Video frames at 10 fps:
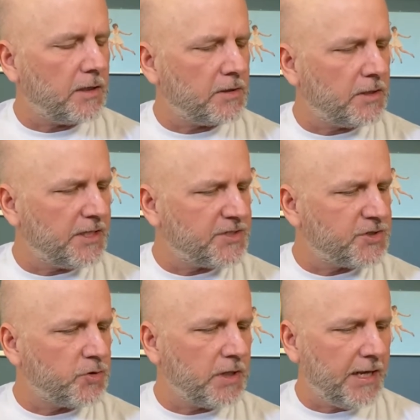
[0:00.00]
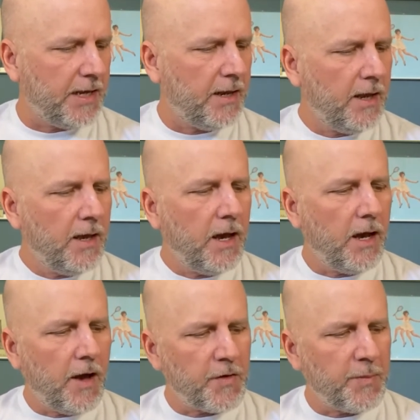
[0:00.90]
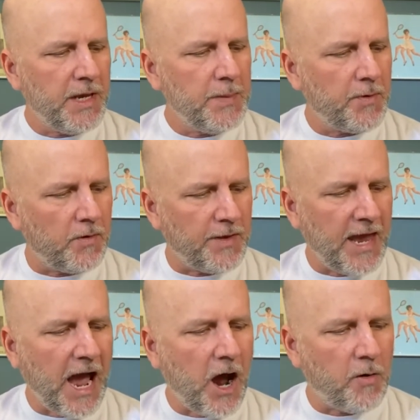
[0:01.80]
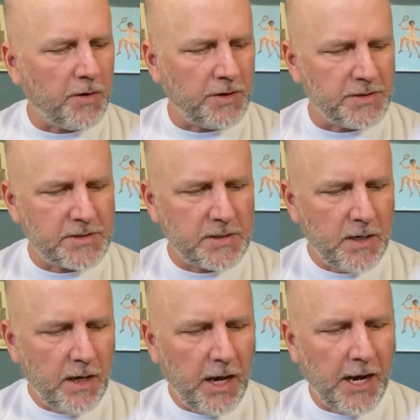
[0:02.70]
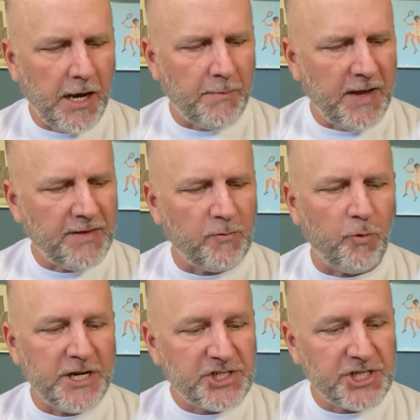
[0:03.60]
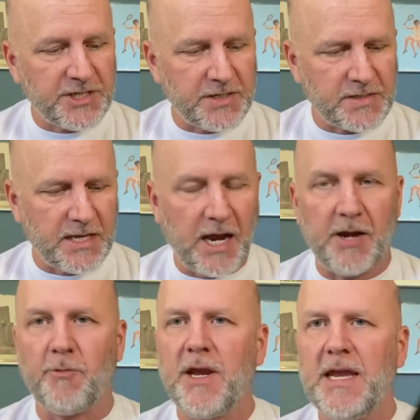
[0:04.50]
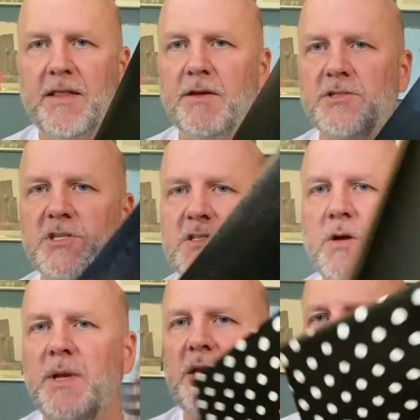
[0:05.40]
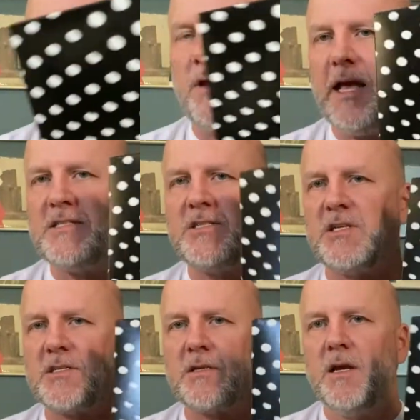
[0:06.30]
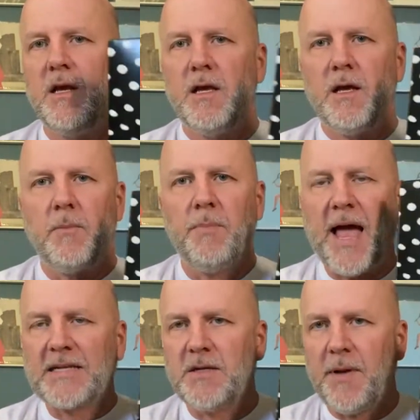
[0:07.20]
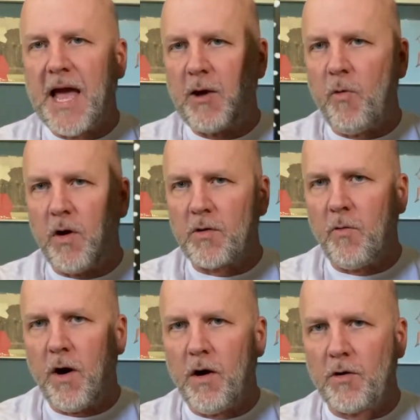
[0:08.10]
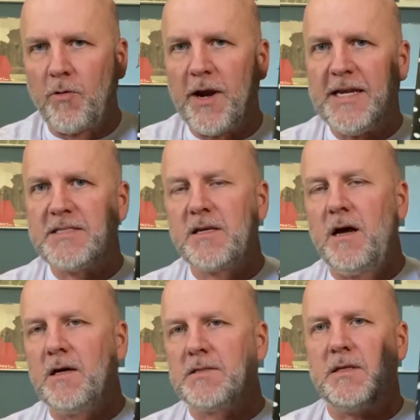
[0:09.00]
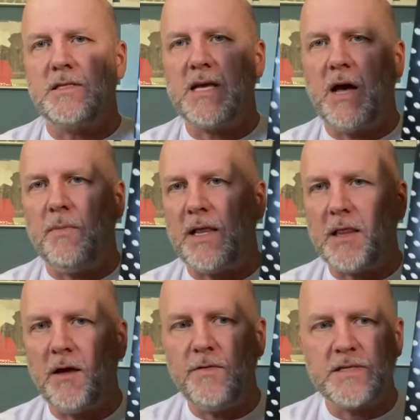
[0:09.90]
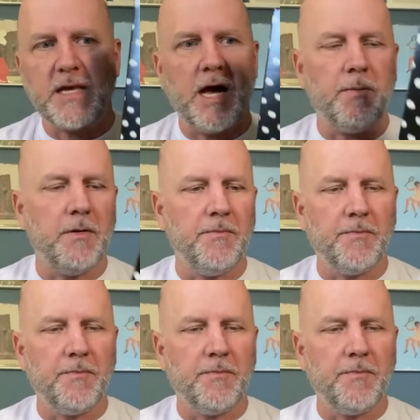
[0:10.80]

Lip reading: Lazuli, Other People, The Hours, and then Wishes and Irene. There's just so many. It's just back to back, wall to wall, great songs on this album. I love this album.